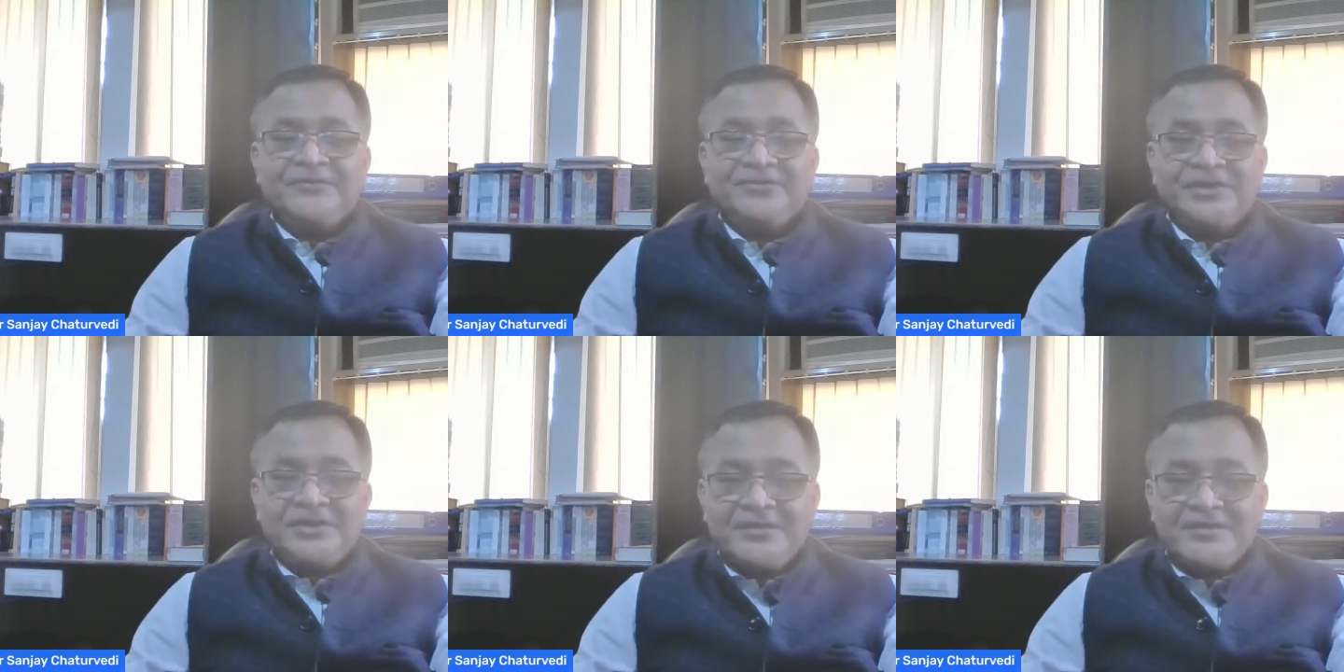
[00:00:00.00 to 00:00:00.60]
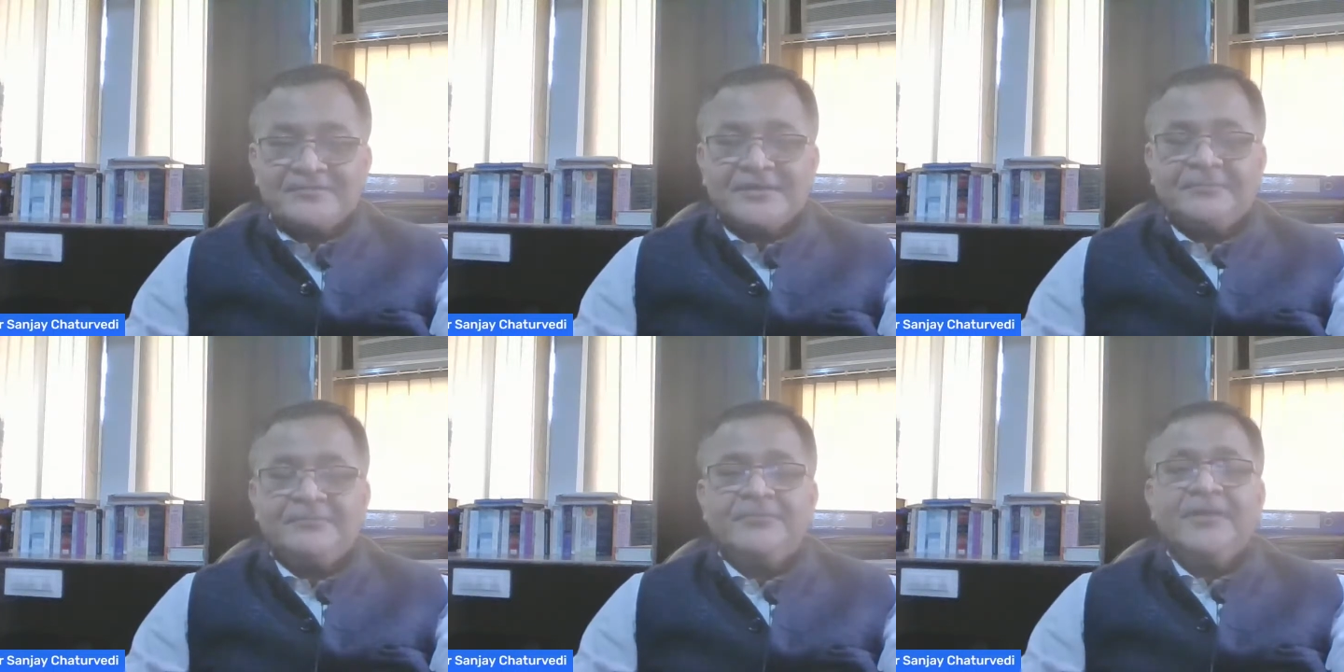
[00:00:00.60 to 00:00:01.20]
need
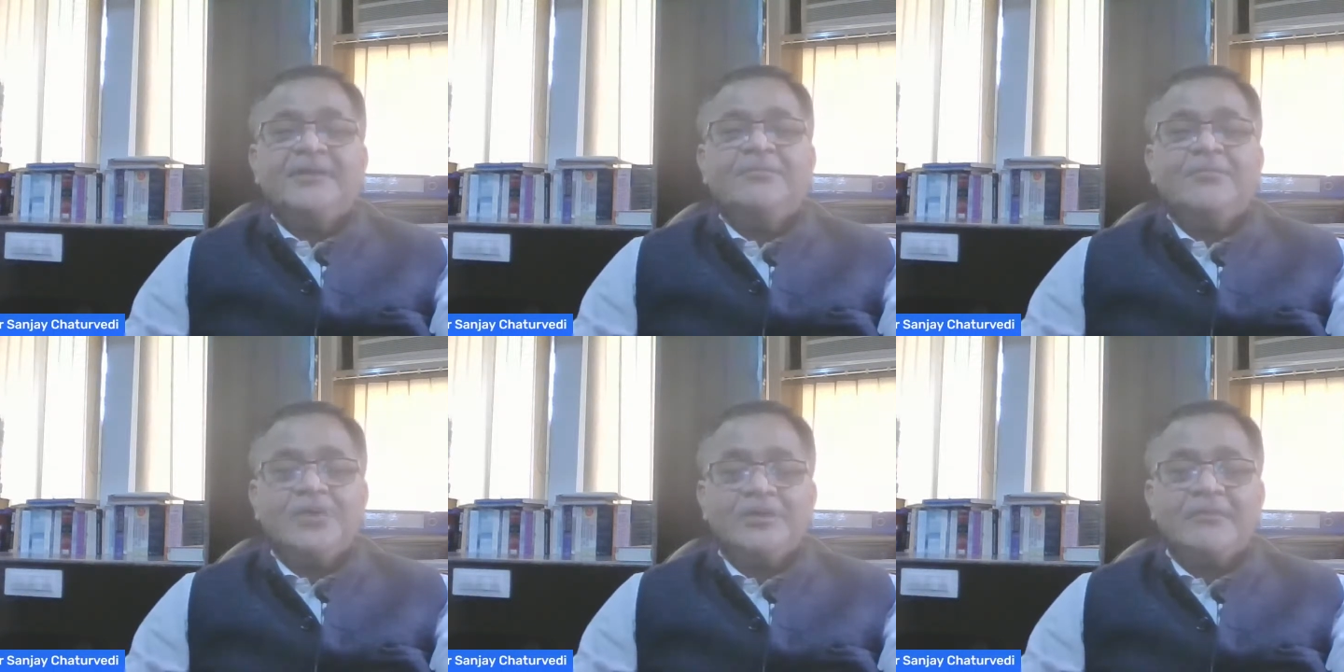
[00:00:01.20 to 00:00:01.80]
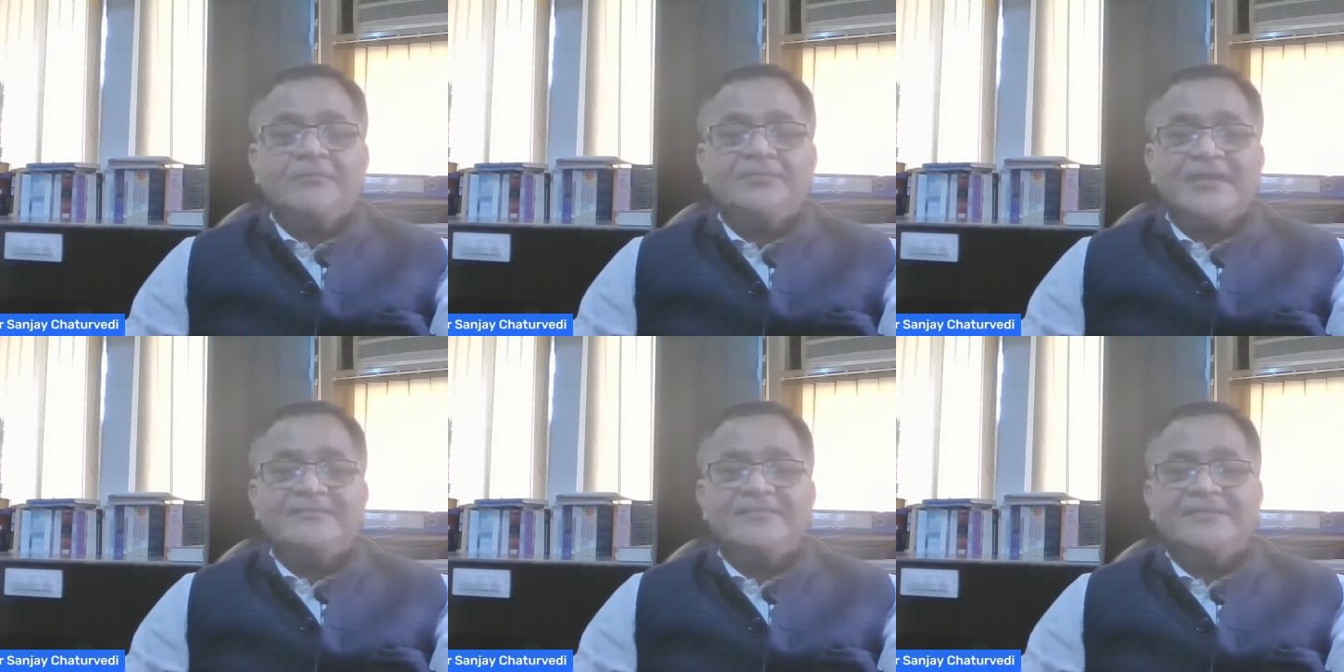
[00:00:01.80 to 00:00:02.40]
some more
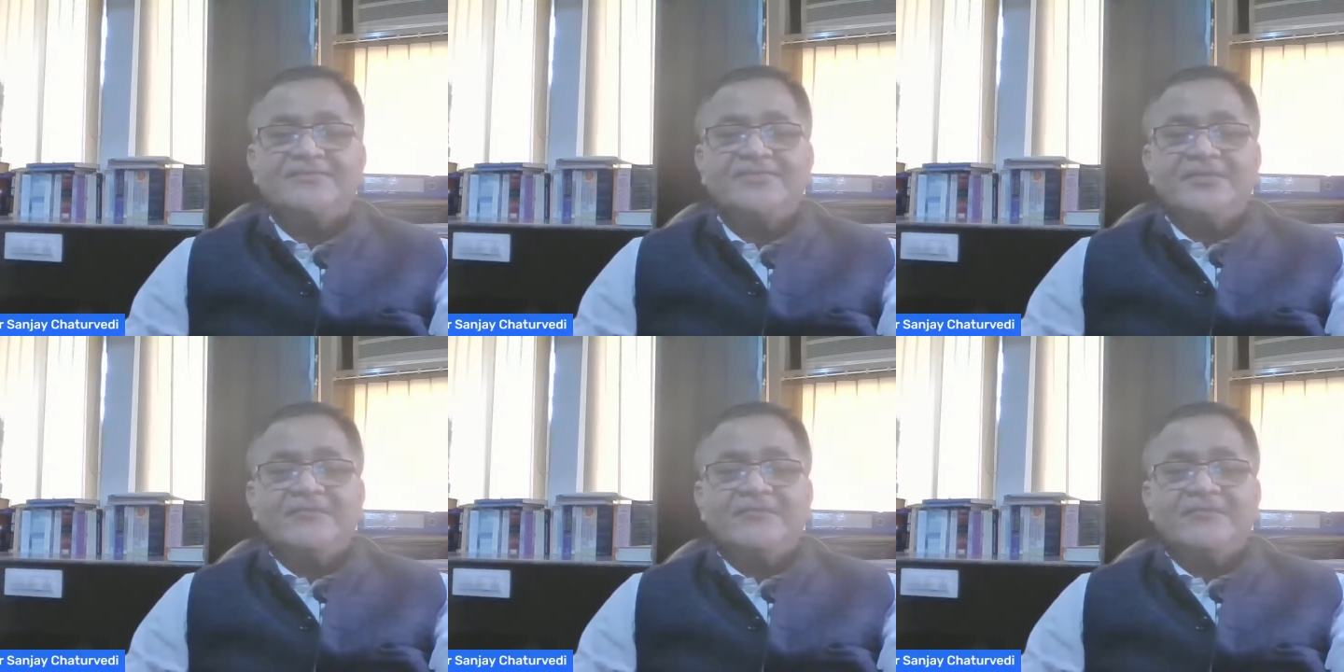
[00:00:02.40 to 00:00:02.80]
compliances,